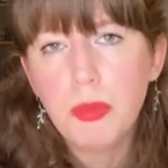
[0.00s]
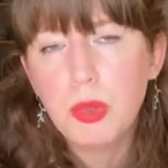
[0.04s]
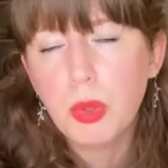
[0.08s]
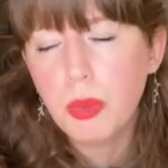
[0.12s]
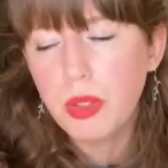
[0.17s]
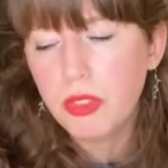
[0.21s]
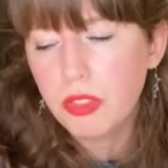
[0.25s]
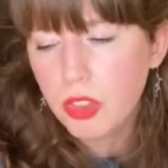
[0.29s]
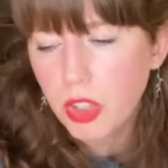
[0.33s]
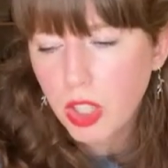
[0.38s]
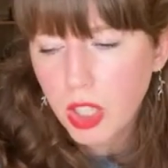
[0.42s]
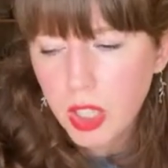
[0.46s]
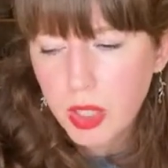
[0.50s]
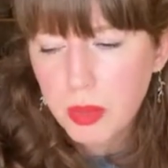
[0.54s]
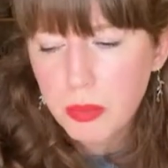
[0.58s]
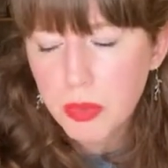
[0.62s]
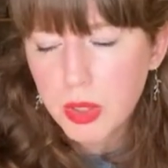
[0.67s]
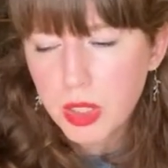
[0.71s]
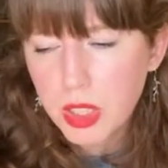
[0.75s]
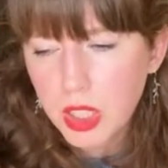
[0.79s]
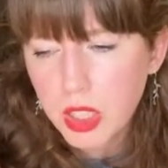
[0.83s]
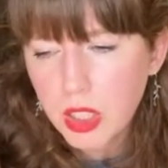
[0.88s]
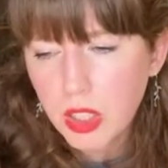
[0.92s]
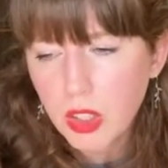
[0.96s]
So we have time
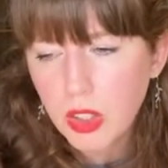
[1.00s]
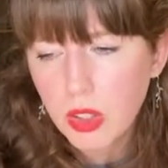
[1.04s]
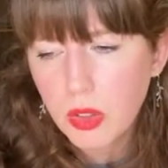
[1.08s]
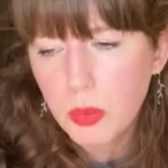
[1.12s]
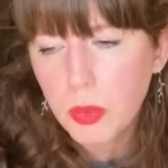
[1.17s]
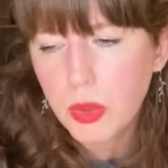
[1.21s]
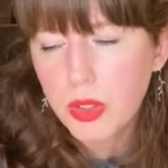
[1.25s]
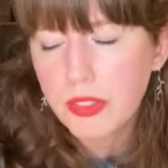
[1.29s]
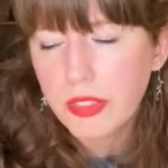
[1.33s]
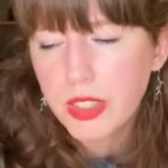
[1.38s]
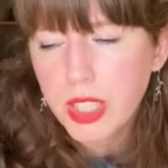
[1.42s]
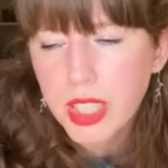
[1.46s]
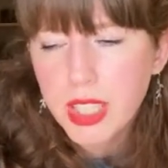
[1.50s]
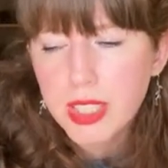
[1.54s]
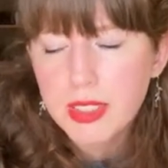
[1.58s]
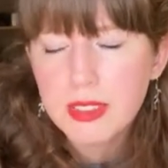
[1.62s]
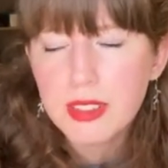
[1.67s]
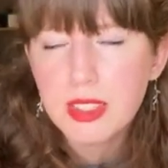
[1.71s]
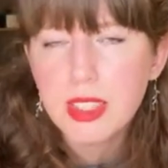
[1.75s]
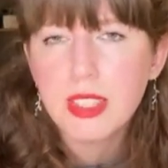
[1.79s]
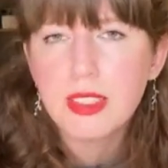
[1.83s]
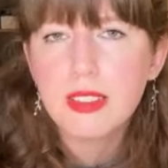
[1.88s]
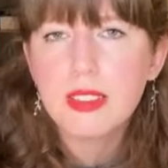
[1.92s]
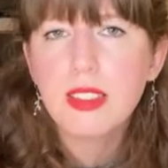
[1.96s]
running along one of the
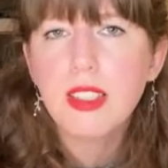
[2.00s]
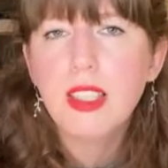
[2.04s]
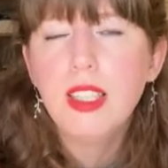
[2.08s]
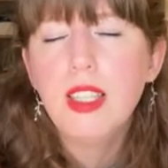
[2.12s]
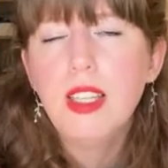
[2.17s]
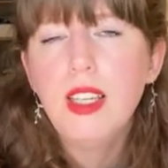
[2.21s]
axes,